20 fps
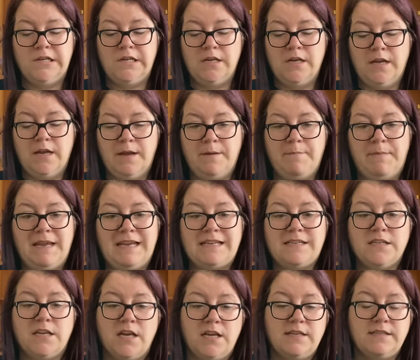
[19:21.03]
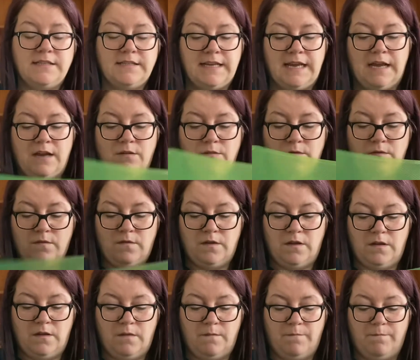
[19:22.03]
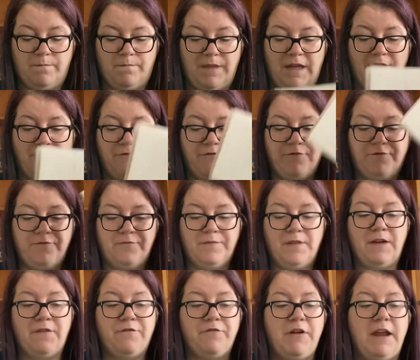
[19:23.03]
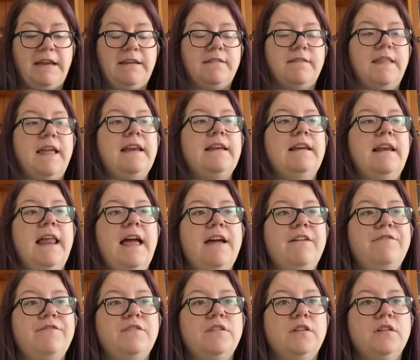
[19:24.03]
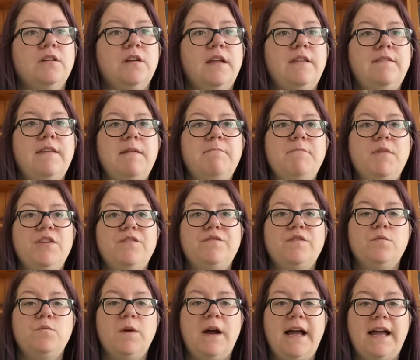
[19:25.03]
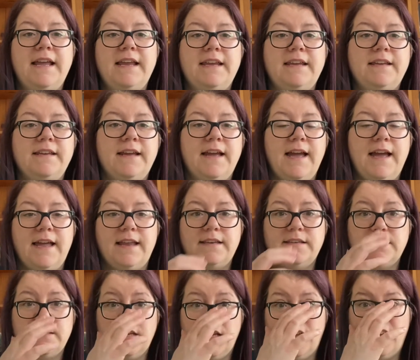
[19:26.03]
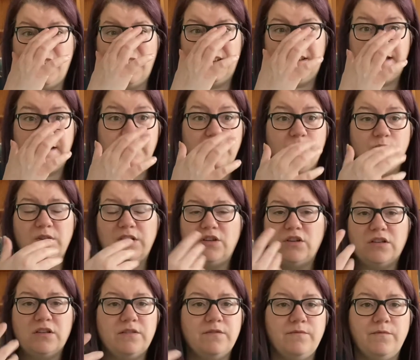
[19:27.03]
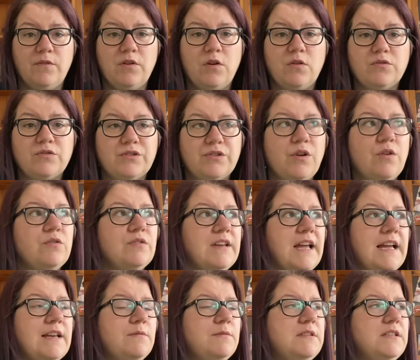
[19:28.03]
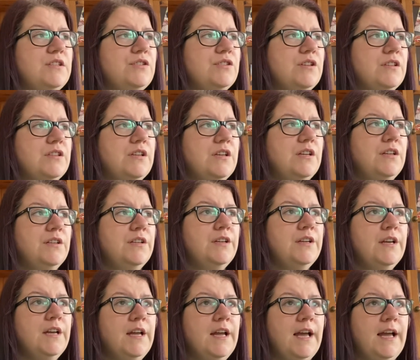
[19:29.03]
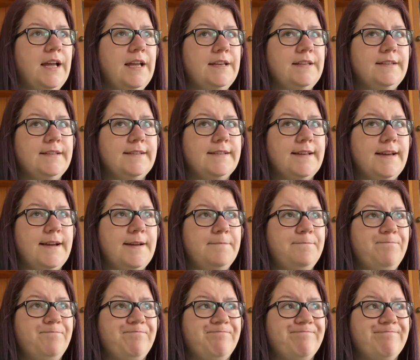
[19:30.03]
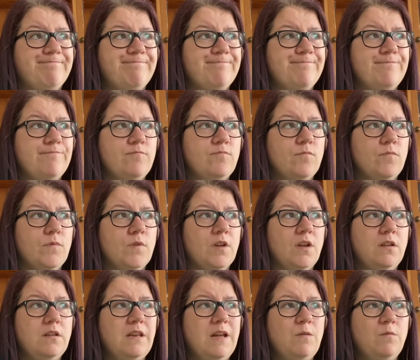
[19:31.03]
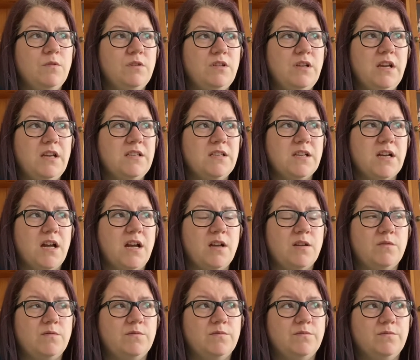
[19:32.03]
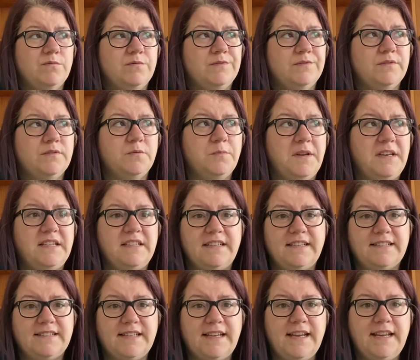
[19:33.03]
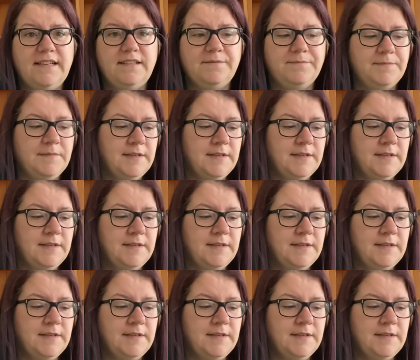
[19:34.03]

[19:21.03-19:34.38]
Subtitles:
but it turns out that friend then left and then moved away, and we just lost contact with each other, and that was years ago, 2016.